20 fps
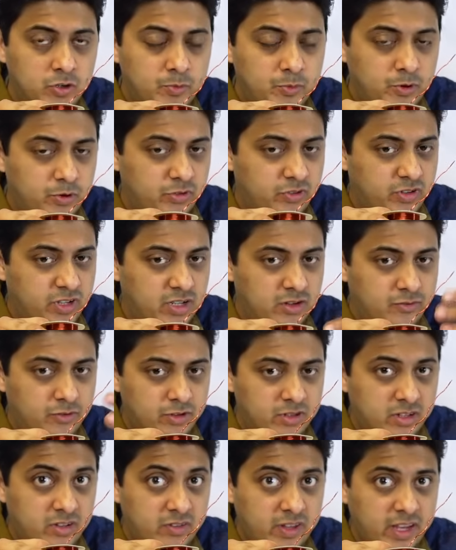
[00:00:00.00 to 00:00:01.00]
to proceed for
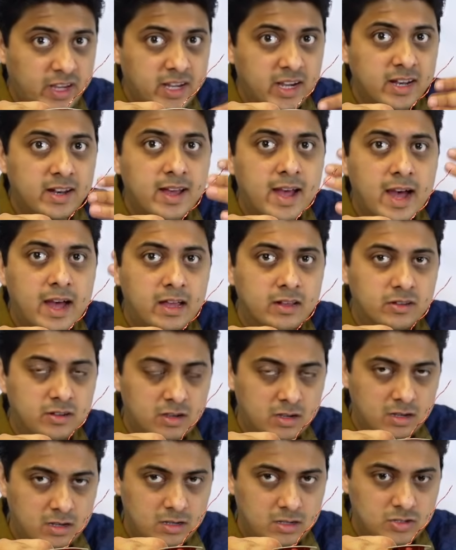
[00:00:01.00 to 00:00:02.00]
the second
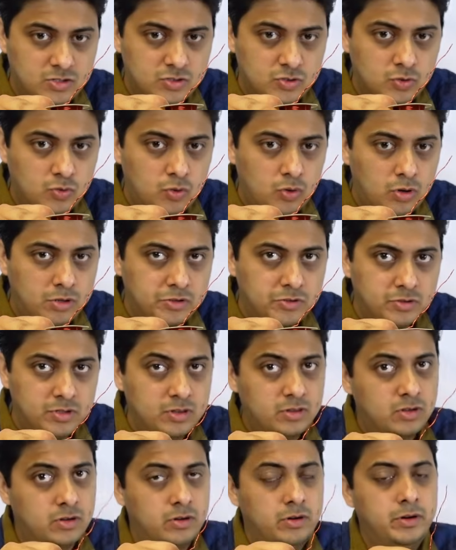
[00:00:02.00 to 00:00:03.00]
and uh, so on to the
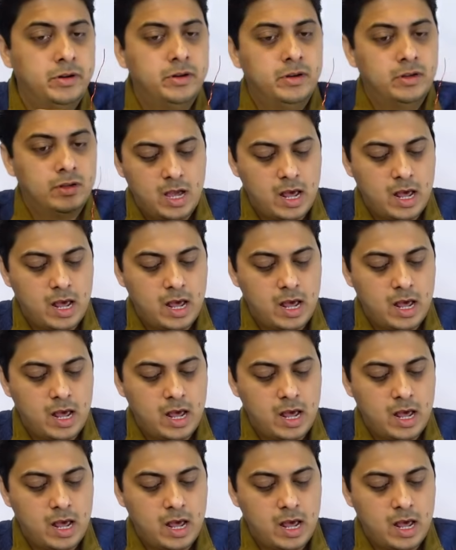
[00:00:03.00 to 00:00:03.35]
third.